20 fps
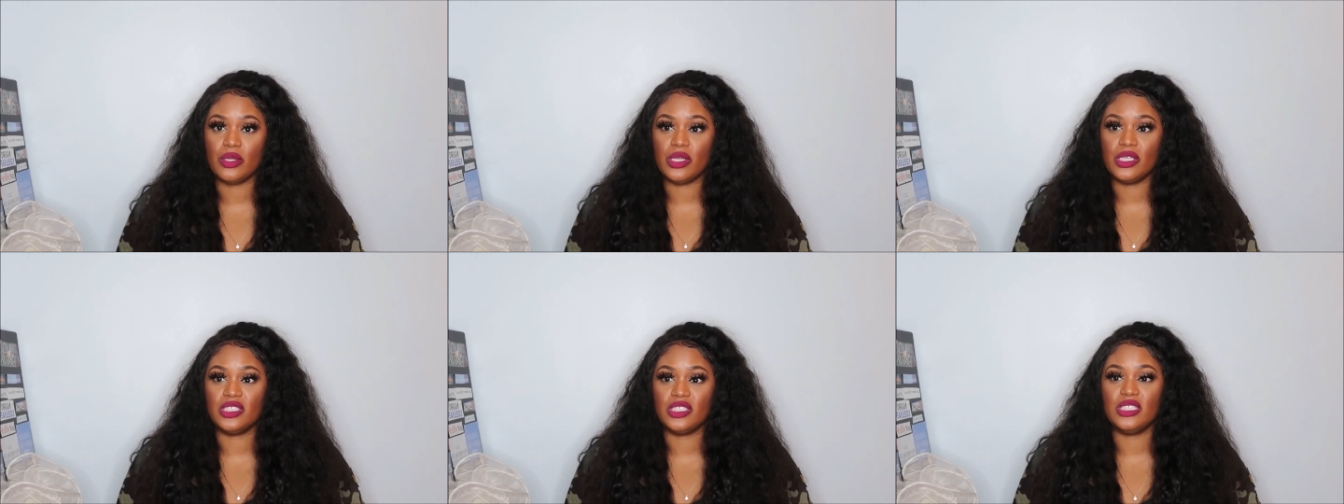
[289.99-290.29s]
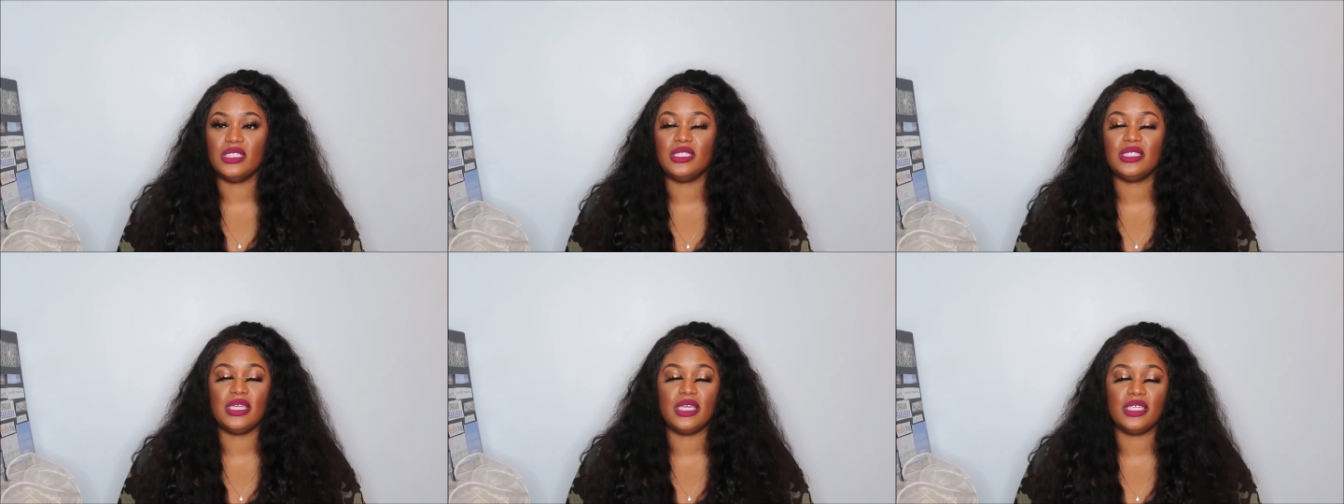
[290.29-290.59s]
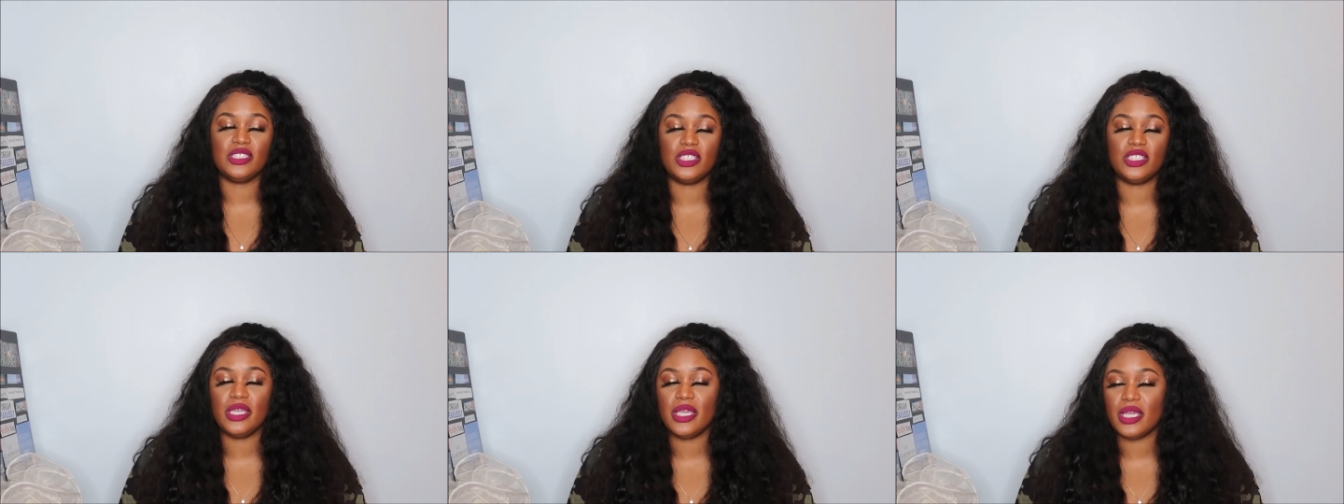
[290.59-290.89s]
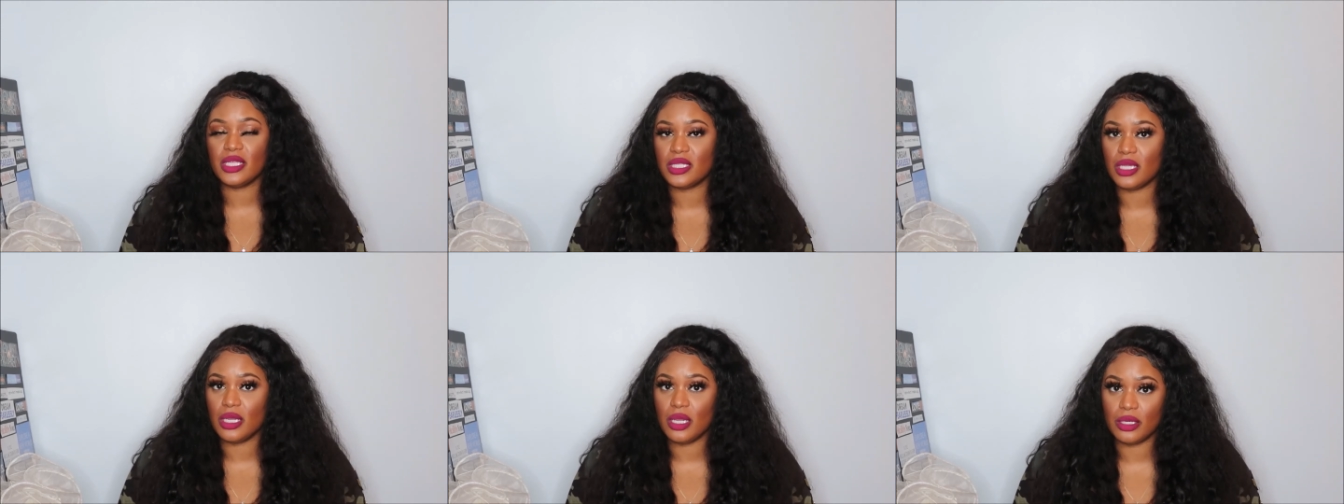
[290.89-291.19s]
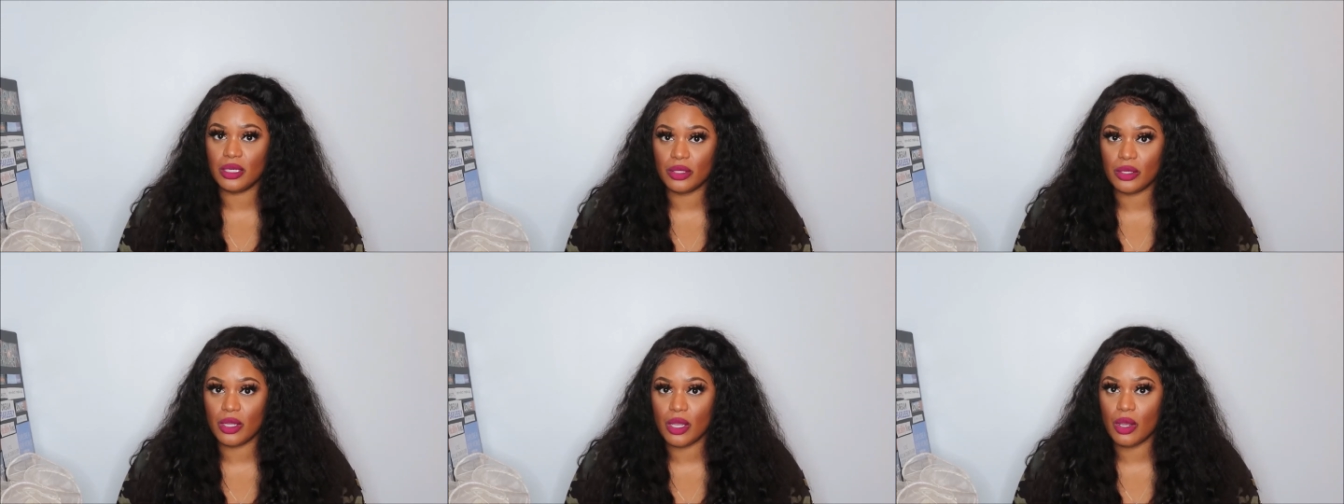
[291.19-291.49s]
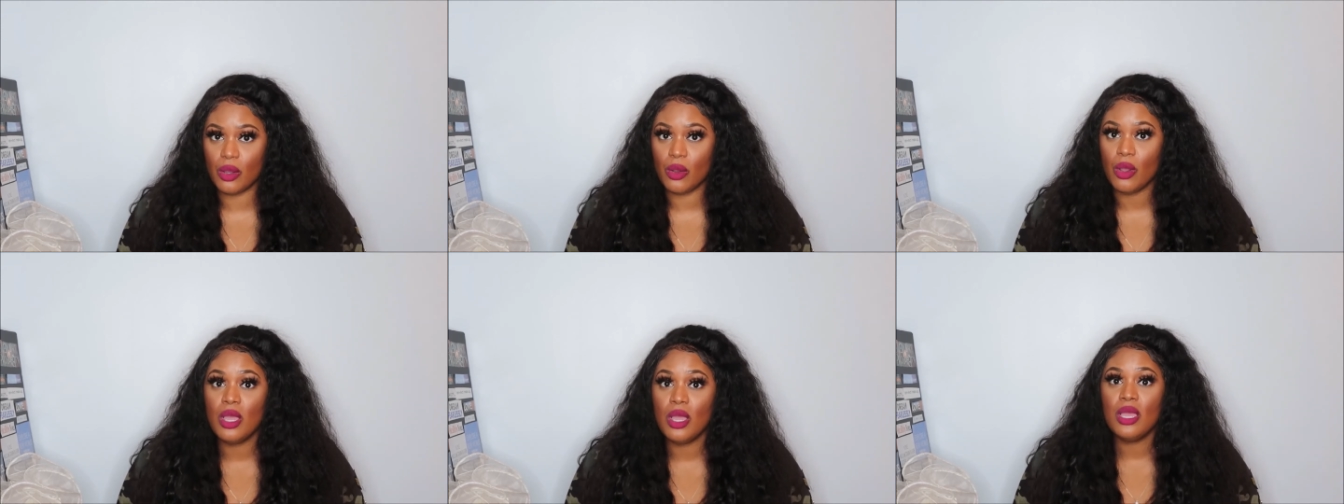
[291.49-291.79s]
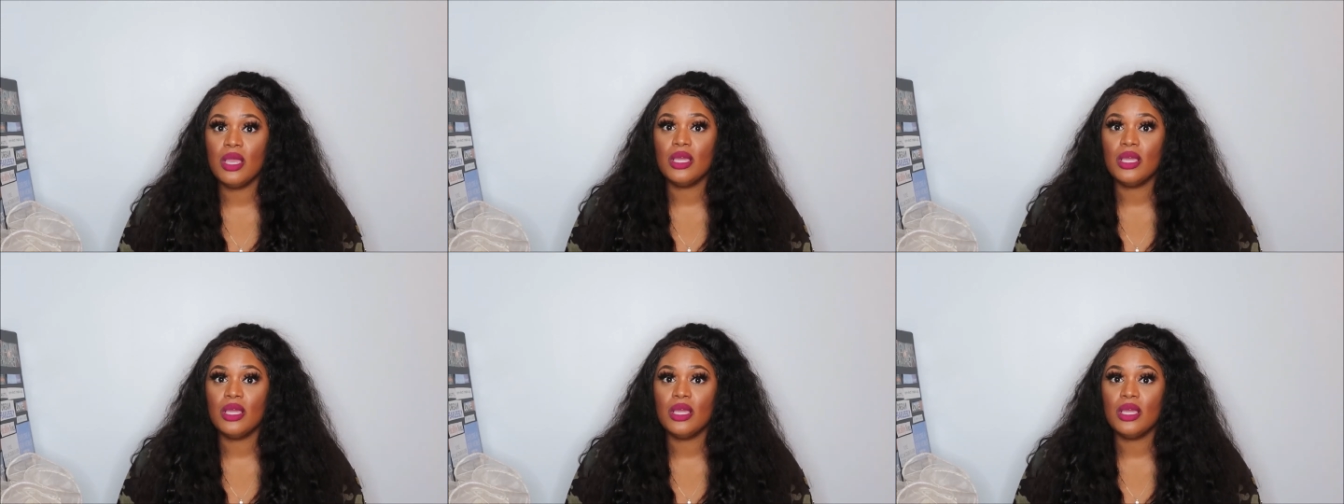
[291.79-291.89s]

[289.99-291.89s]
and she said she had to undergo